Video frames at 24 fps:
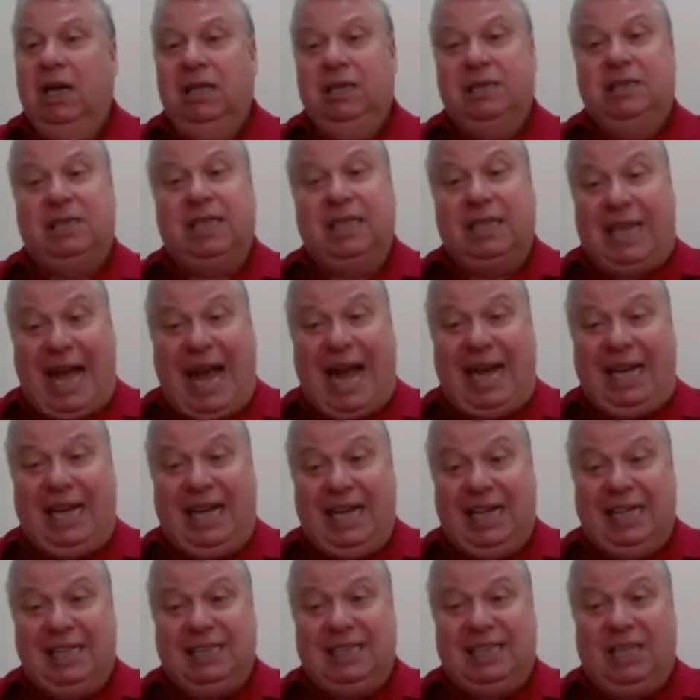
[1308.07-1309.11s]
So that
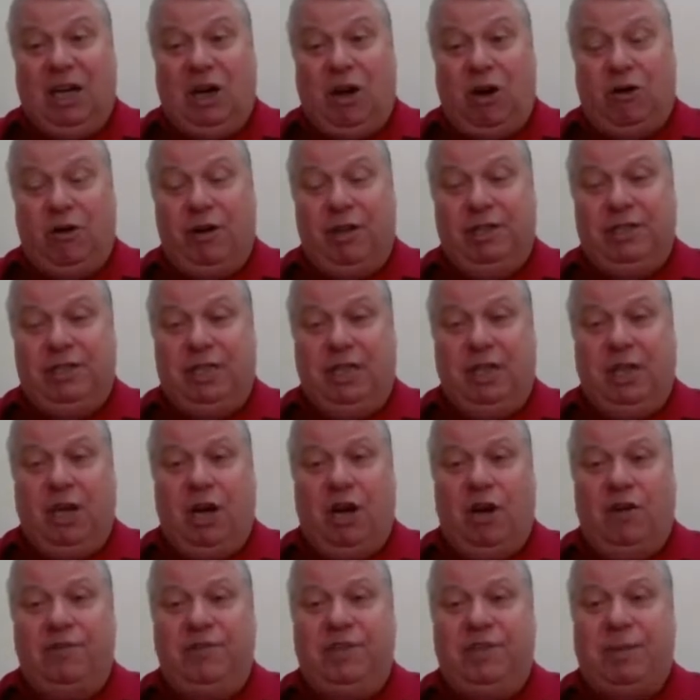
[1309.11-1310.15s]
is the origin
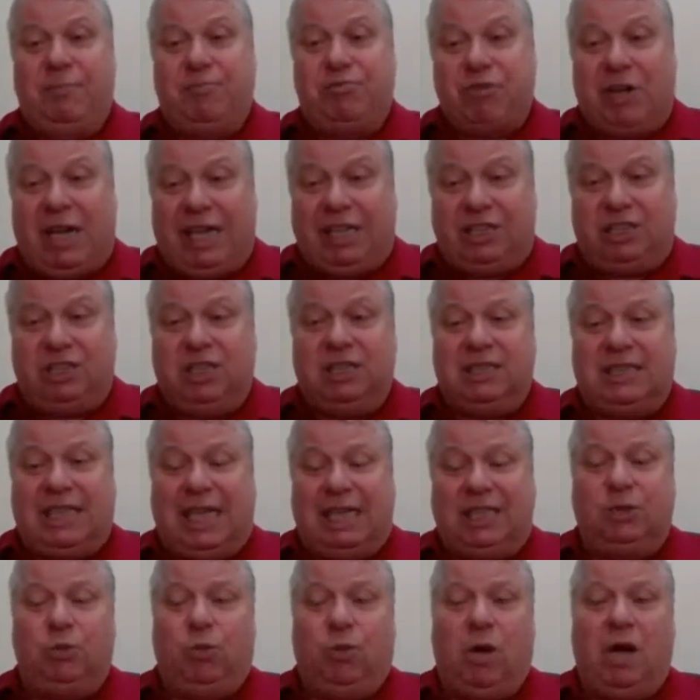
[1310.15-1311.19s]
of depressions.
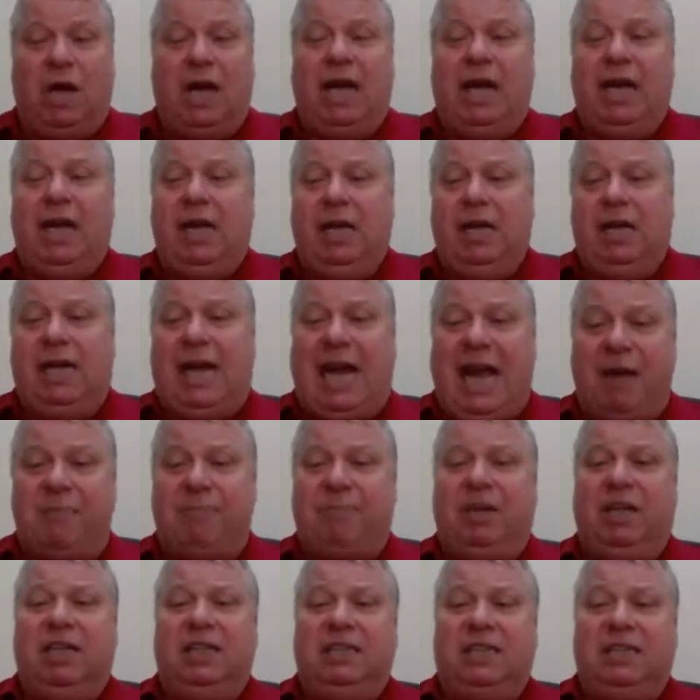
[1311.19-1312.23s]
That's why
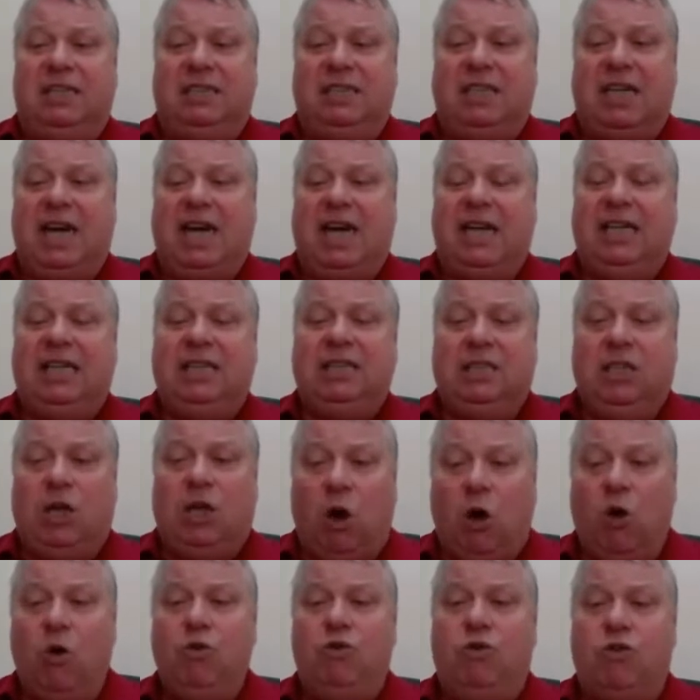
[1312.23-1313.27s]
capitalist societies
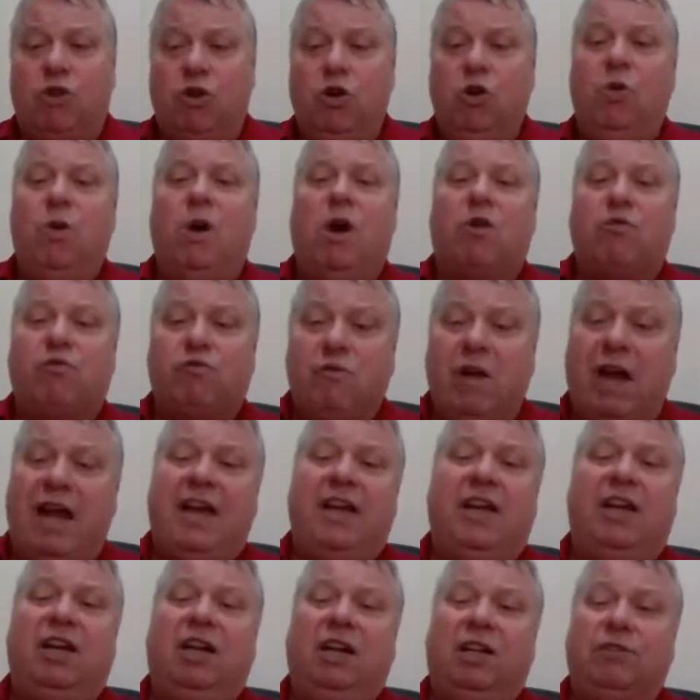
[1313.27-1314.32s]
go through a
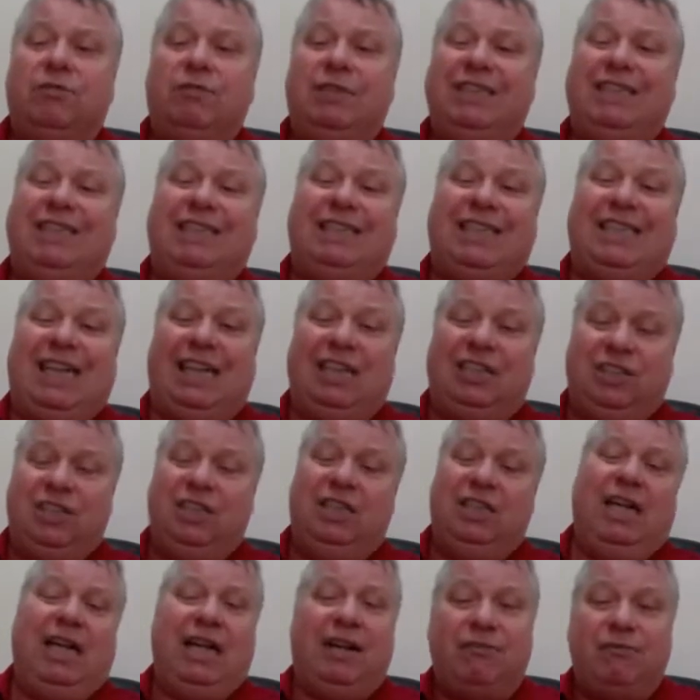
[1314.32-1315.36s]
regular
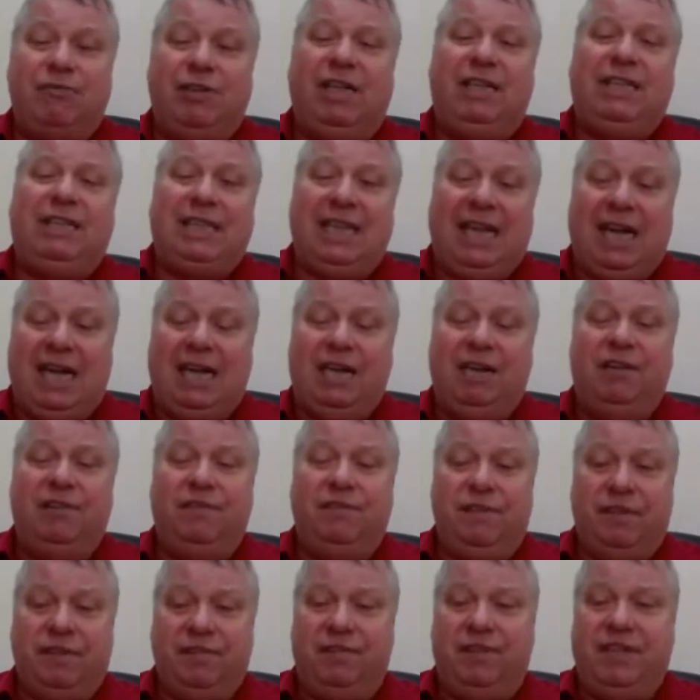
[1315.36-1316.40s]
recession every 10 or
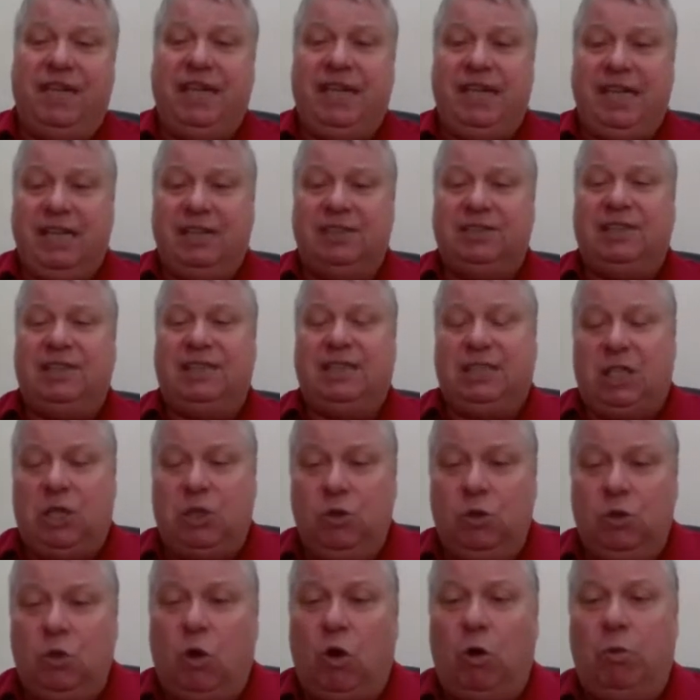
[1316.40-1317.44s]
15 years. It's a
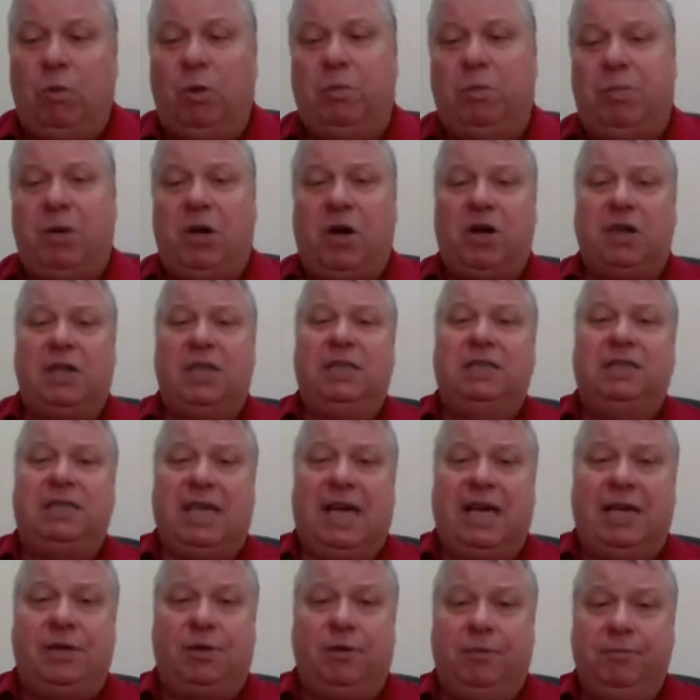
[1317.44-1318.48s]
normal part of the
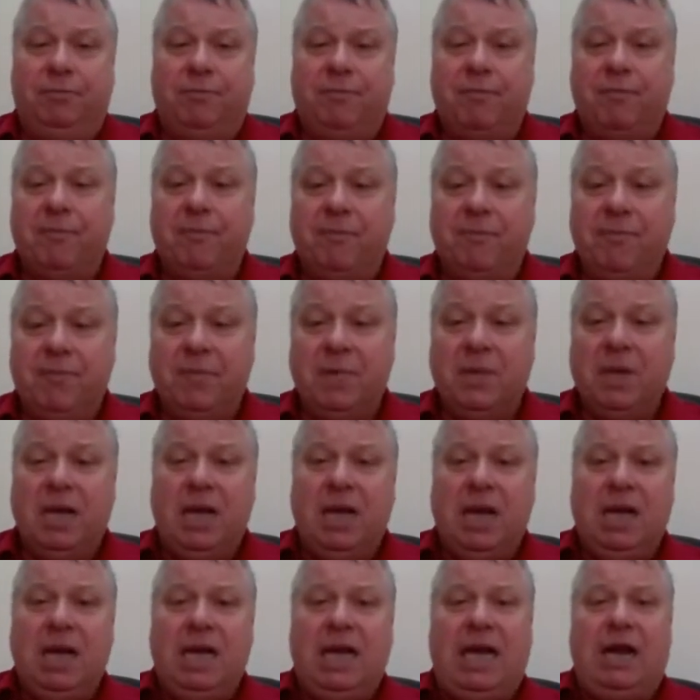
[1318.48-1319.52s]
cycle.
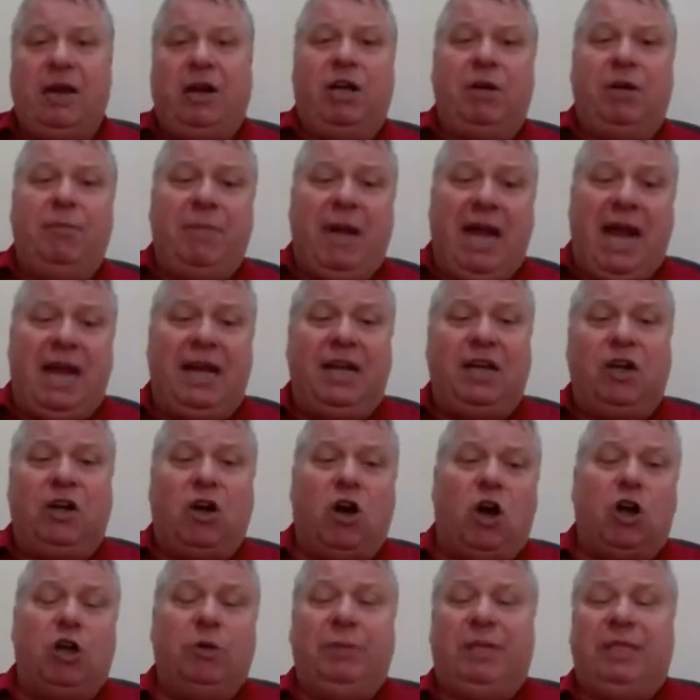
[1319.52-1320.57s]
Now, command
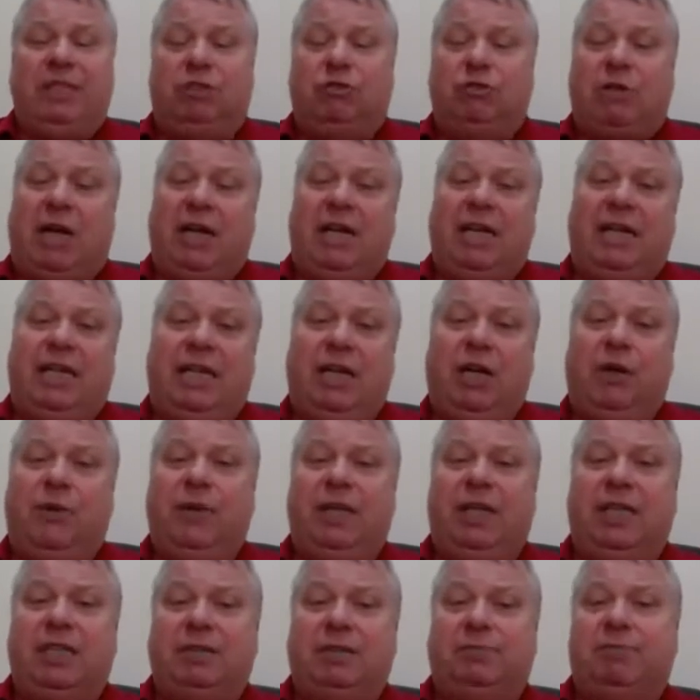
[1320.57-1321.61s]
economies try to deal with
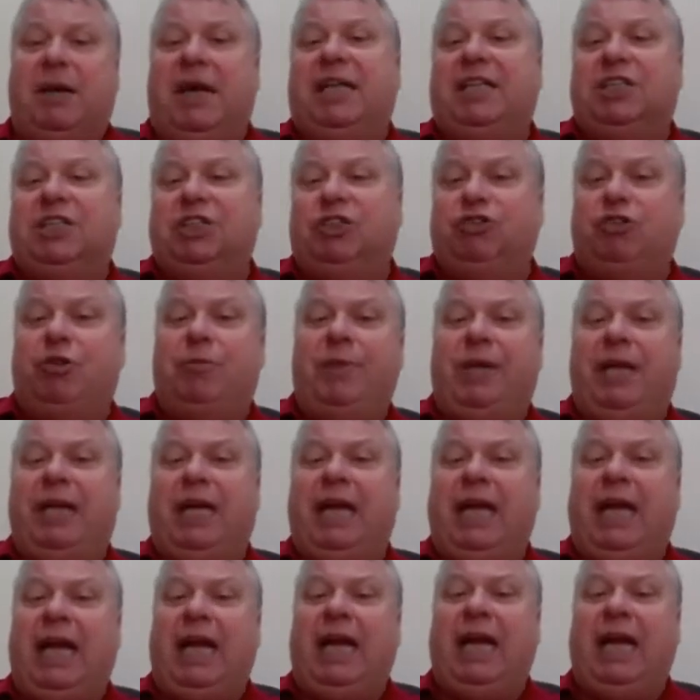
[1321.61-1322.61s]
this by distributing